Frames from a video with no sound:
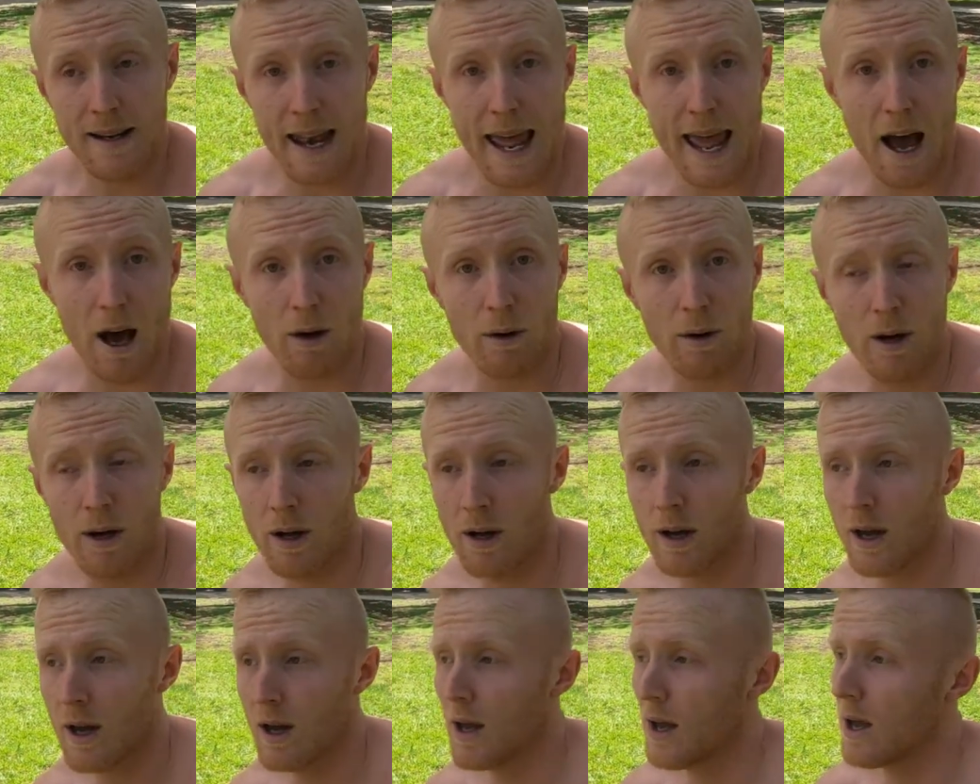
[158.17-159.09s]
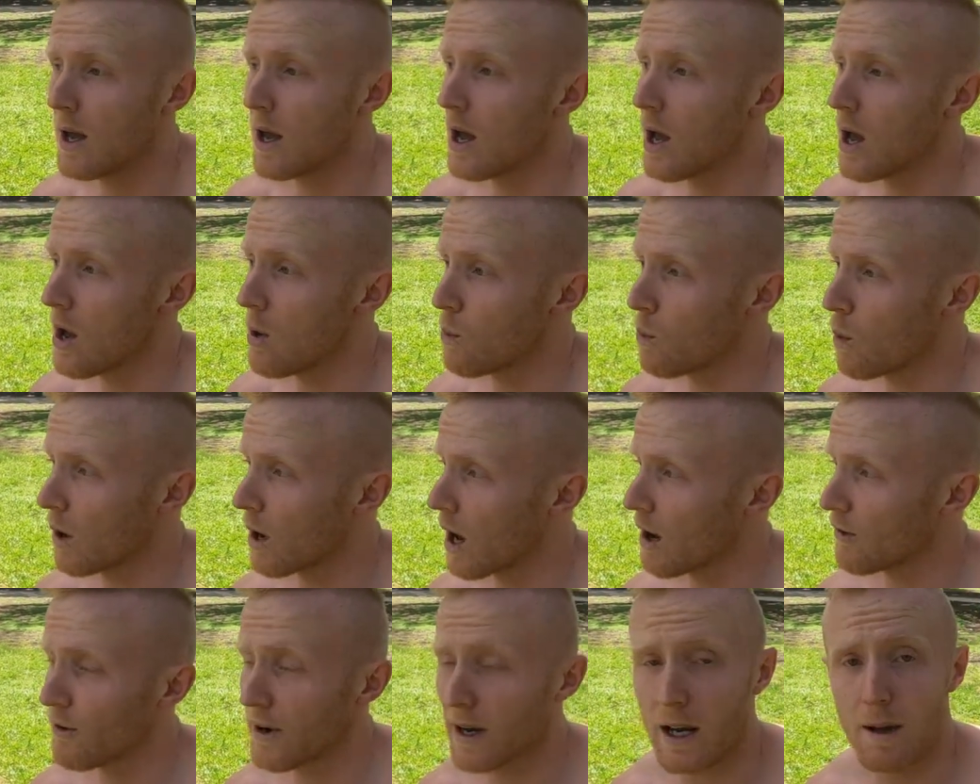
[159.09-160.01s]
Now, what
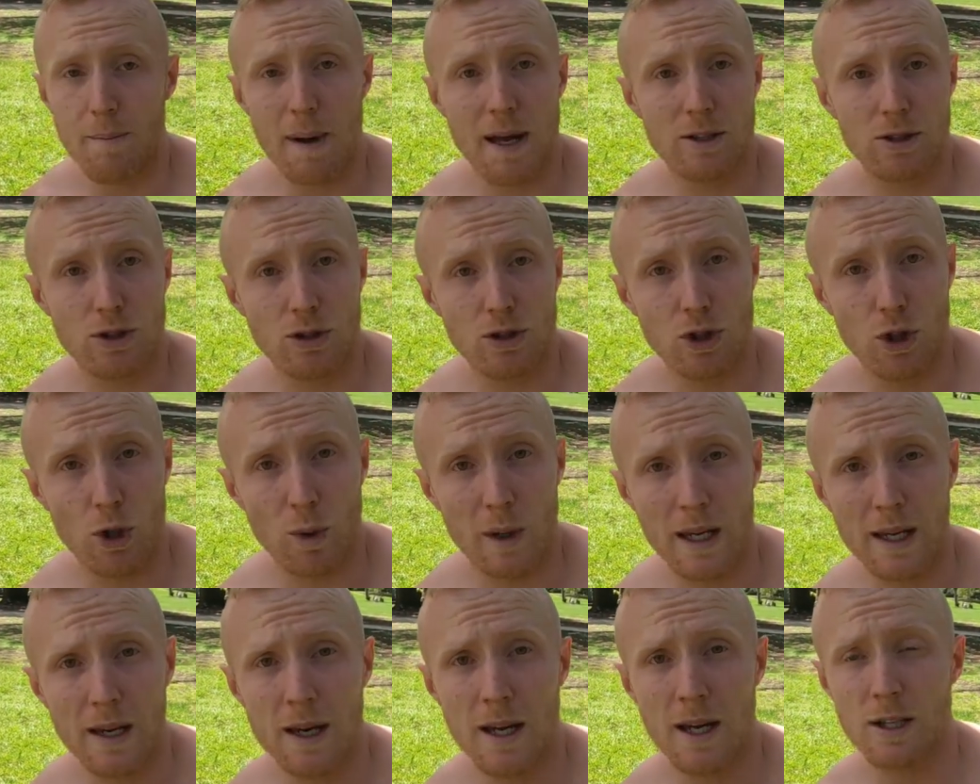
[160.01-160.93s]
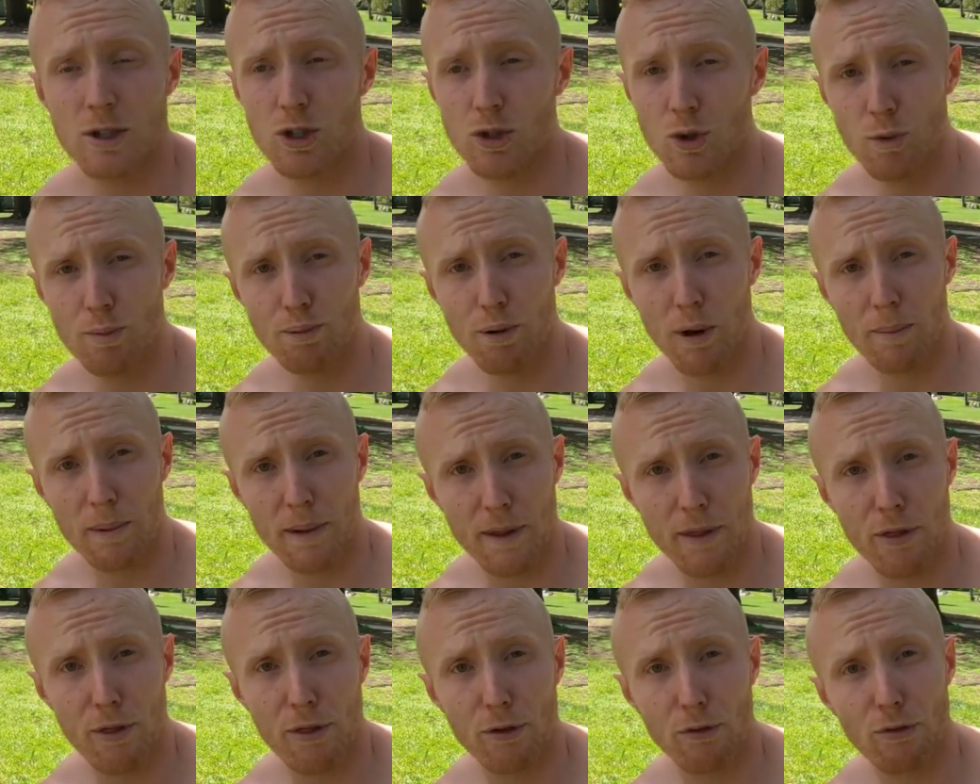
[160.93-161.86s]
I recommend you doing is do
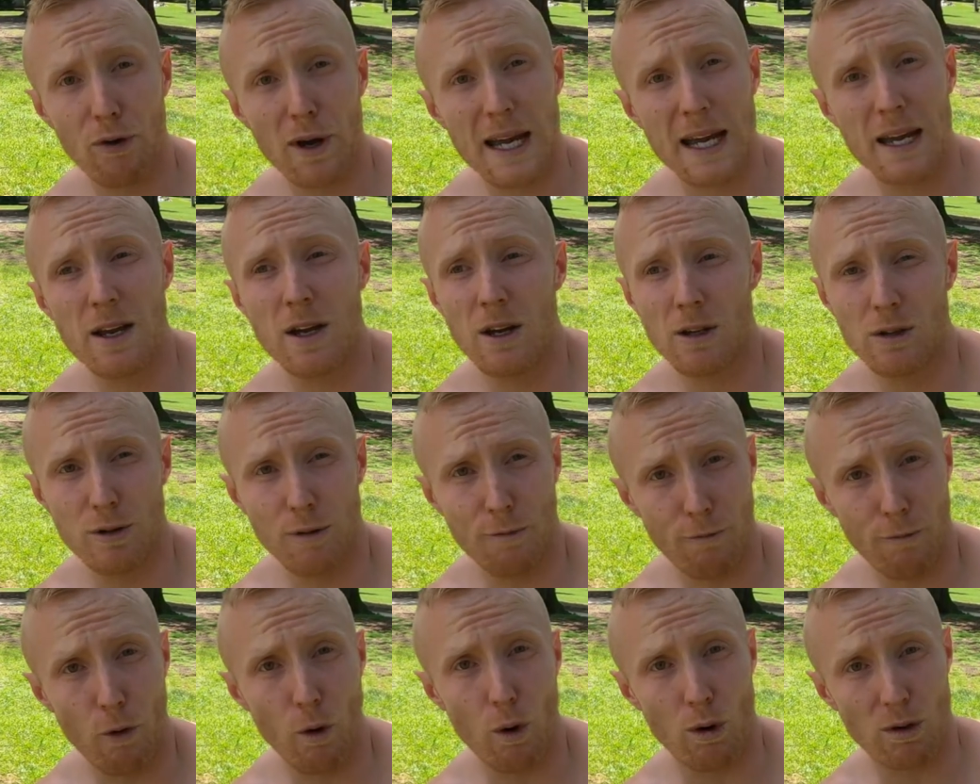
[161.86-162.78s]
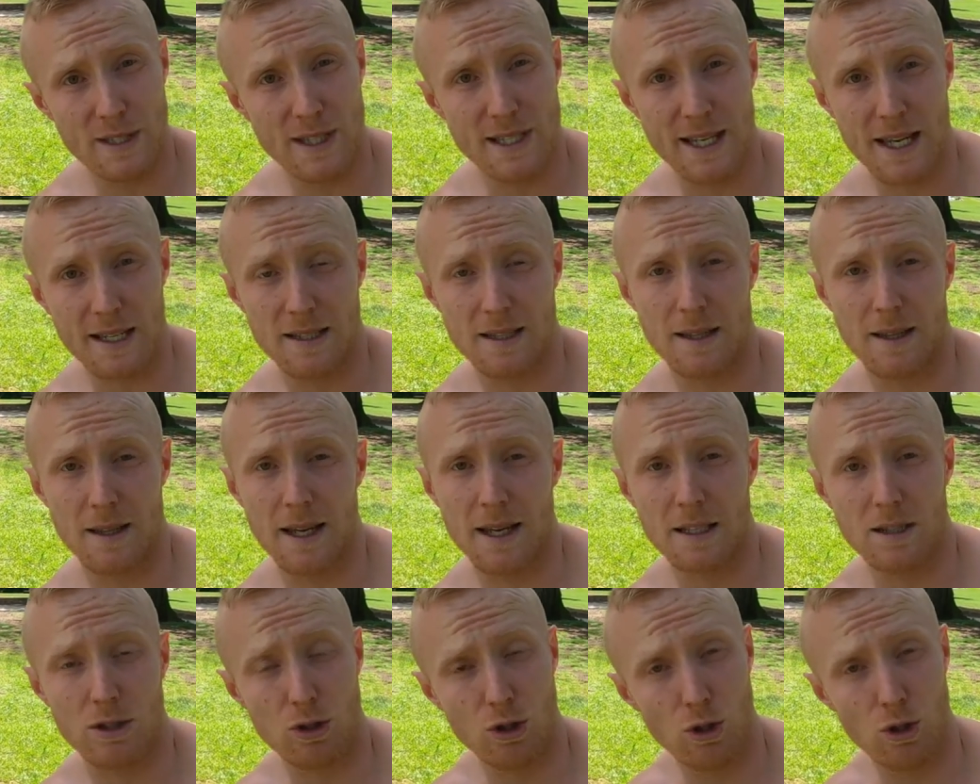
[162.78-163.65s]
probably 3 to 4 sets of these.